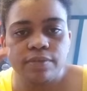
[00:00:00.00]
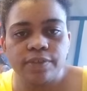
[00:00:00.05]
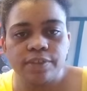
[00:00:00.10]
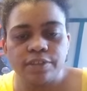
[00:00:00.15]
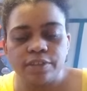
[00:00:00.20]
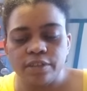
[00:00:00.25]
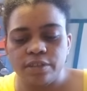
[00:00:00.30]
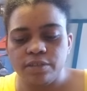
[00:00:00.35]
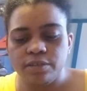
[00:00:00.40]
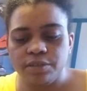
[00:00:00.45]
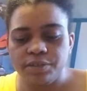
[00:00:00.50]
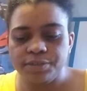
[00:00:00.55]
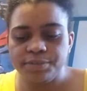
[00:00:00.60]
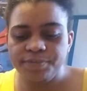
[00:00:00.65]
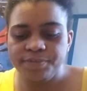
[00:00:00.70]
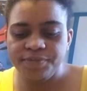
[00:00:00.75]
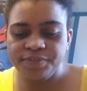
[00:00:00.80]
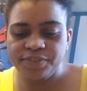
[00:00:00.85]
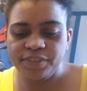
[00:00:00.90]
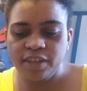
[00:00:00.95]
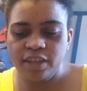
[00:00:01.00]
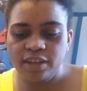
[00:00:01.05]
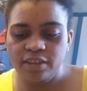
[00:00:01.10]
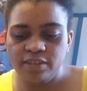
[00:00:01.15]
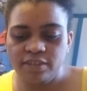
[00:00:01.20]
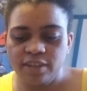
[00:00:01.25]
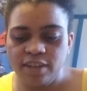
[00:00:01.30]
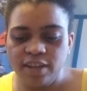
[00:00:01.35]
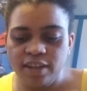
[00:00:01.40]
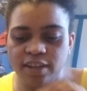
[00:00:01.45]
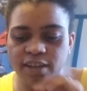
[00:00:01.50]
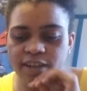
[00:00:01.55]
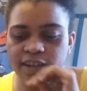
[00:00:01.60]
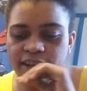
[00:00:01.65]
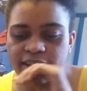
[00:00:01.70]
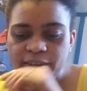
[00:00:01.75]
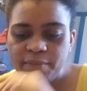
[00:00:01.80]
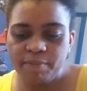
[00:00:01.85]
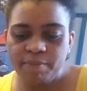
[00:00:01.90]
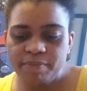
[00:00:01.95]
Virgo, it is
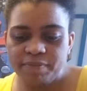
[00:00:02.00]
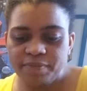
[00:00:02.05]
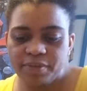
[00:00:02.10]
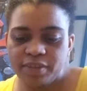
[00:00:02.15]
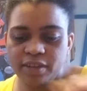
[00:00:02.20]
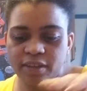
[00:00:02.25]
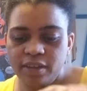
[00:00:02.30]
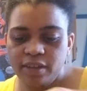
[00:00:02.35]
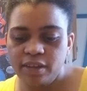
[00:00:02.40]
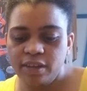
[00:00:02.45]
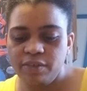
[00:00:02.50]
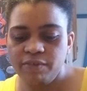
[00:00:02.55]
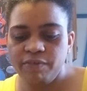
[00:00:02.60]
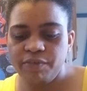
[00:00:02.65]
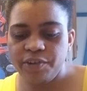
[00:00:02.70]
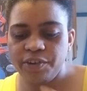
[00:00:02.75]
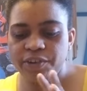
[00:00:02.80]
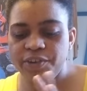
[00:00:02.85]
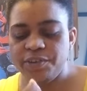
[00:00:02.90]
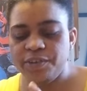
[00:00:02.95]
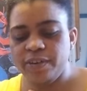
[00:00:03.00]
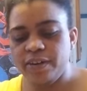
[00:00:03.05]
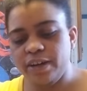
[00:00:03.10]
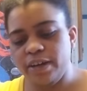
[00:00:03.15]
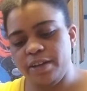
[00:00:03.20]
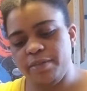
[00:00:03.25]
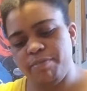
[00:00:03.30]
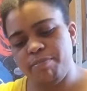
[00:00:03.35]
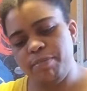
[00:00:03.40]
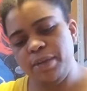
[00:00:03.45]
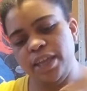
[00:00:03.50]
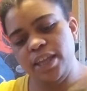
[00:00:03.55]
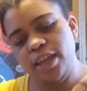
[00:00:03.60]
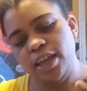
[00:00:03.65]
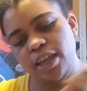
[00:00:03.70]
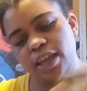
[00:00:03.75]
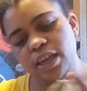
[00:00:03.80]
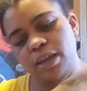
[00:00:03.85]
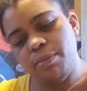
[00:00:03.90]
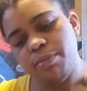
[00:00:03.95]
time for your
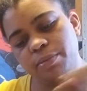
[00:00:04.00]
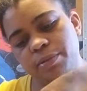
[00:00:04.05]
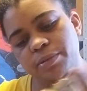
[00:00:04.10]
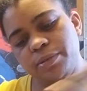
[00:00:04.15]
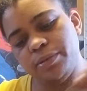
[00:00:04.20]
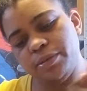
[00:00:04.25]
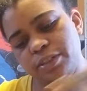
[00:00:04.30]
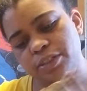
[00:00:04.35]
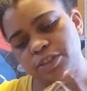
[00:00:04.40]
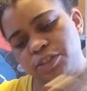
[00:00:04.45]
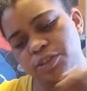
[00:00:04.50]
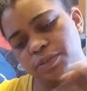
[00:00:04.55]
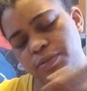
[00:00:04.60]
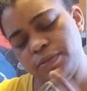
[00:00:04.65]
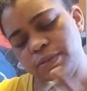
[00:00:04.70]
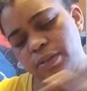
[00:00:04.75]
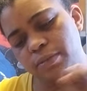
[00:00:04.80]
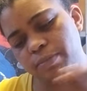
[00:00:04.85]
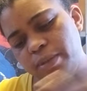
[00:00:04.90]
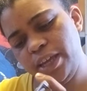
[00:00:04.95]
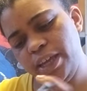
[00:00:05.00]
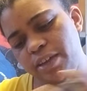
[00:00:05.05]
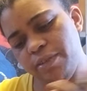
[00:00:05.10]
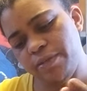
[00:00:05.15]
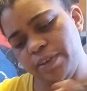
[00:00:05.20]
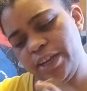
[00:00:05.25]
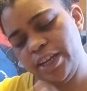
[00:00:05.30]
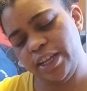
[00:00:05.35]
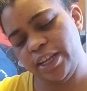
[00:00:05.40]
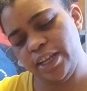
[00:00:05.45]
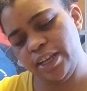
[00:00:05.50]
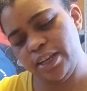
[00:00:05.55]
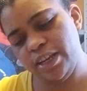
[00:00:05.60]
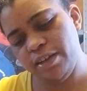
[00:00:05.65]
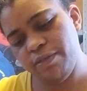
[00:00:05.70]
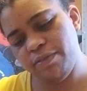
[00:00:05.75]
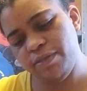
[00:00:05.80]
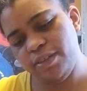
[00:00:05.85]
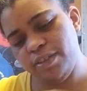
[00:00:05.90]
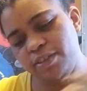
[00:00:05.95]
mid-April to May reading
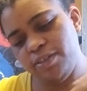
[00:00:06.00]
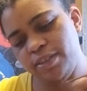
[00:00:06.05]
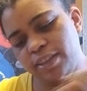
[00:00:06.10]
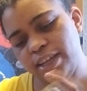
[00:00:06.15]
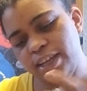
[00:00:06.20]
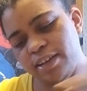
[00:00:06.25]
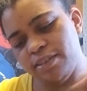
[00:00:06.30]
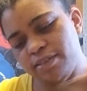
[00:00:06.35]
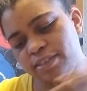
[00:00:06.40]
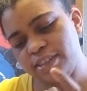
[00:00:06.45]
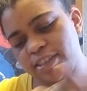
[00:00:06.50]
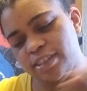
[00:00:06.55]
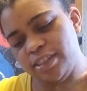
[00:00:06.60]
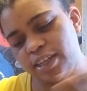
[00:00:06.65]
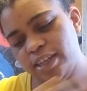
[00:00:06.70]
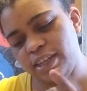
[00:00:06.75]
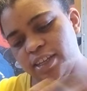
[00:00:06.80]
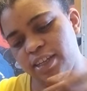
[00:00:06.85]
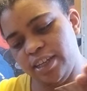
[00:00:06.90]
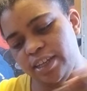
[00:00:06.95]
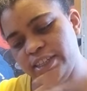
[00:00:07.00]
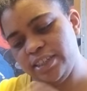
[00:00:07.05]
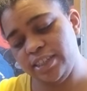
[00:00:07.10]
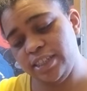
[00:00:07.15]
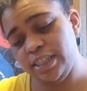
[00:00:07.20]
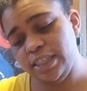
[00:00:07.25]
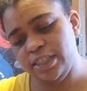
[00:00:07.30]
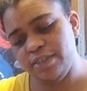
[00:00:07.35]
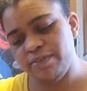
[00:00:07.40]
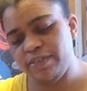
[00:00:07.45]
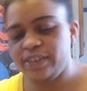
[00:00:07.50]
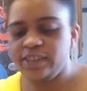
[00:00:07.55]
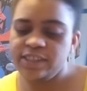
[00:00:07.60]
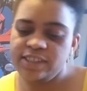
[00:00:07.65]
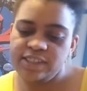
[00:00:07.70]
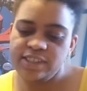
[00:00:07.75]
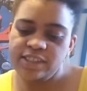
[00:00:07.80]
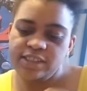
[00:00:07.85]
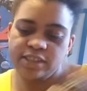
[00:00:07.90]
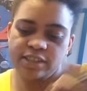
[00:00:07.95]
of 2019, which
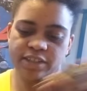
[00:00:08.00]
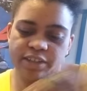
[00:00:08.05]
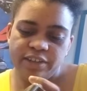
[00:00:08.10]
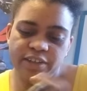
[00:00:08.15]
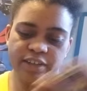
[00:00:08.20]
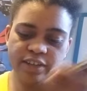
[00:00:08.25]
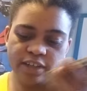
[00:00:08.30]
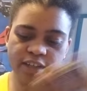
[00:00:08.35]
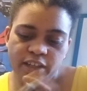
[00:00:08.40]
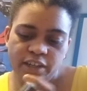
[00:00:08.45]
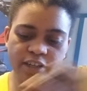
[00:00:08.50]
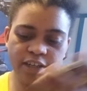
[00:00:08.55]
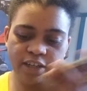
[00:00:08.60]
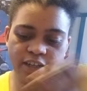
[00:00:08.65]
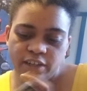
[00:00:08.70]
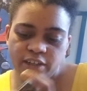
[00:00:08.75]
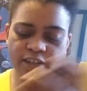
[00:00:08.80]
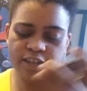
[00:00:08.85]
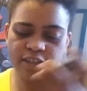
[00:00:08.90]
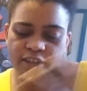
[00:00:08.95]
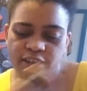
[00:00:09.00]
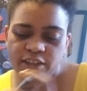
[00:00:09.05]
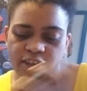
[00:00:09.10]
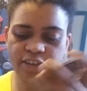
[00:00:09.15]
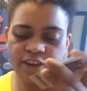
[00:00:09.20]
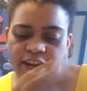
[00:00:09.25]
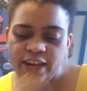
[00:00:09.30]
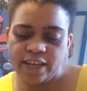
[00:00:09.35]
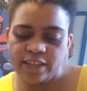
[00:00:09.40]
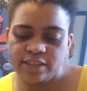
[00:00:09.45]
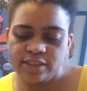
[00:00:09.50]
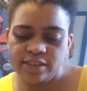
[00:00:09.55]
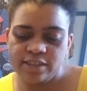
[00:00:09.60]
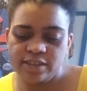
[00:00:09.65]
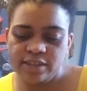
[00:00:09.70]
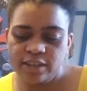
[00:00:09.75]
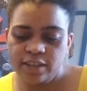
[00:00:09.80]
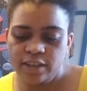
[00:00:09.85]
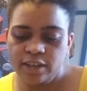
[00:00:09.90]
is this current year. Congrats!